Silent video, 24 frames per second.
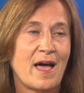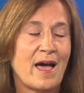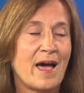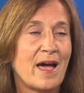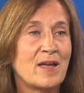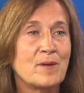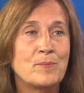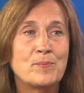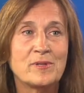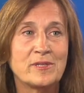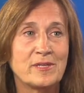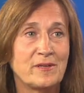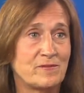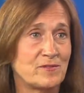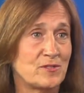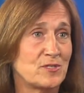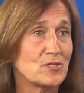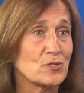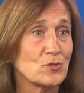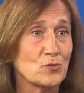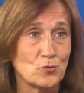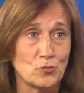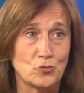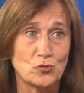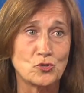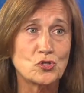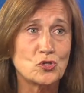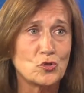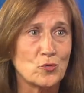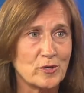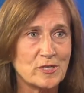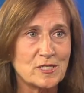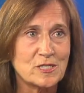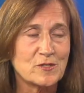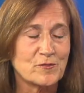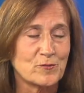I believe in school
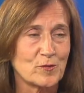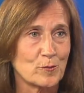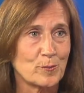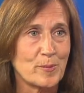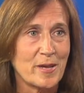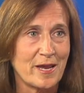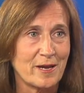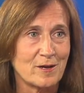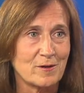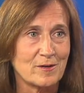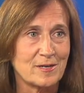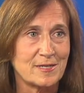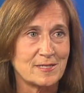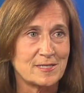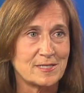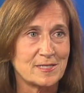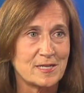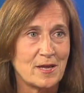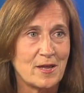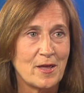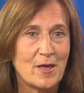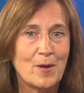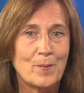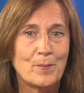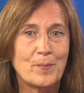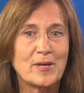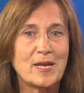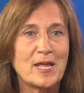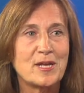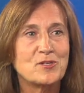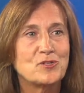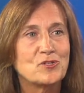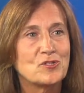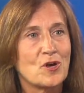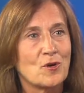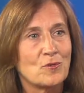choice for parents, but
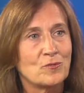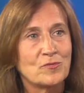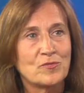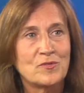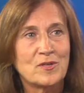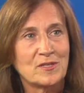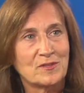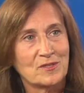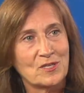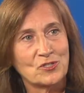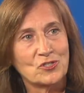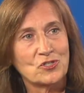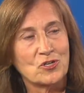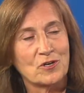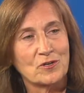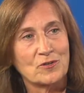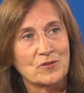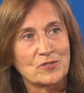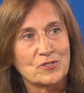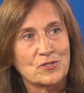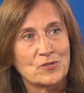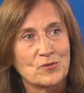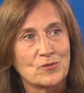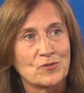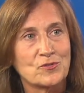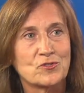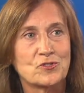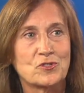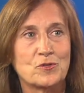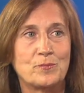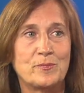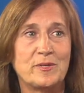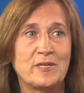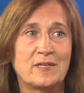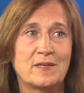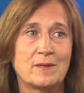I don't think that charter schools
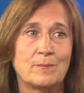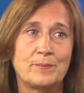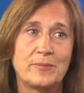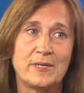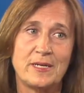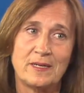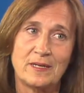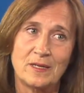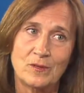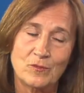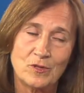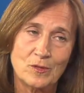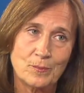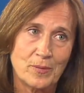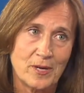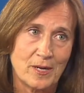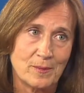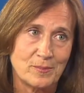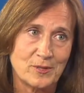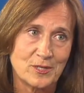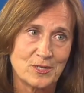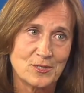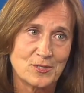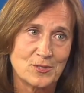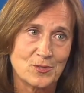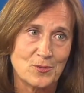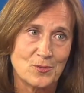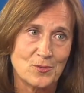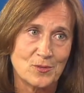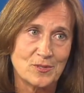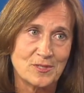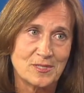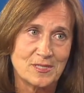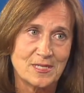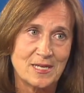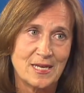should be competing with public
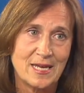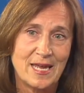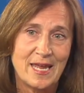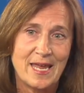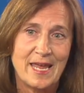schools,